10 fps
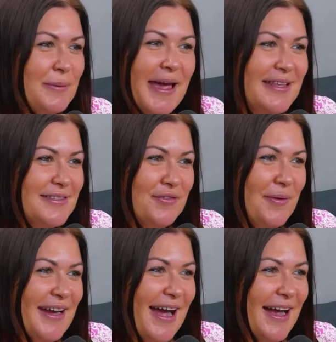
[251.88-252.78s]
pants have
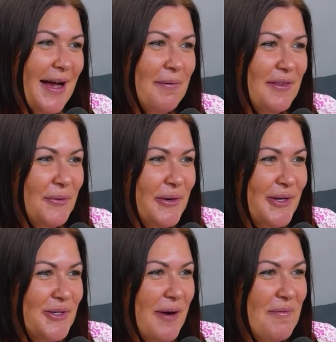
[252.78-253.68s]
been hung up in the
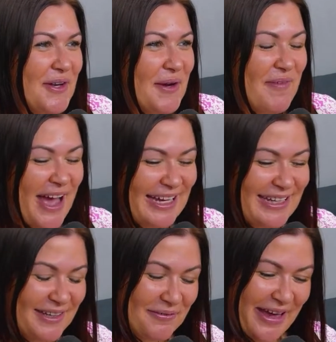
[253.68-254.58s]
wardrobe and you're back
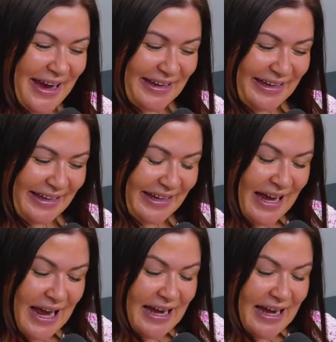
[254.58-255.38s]
in the playing kit.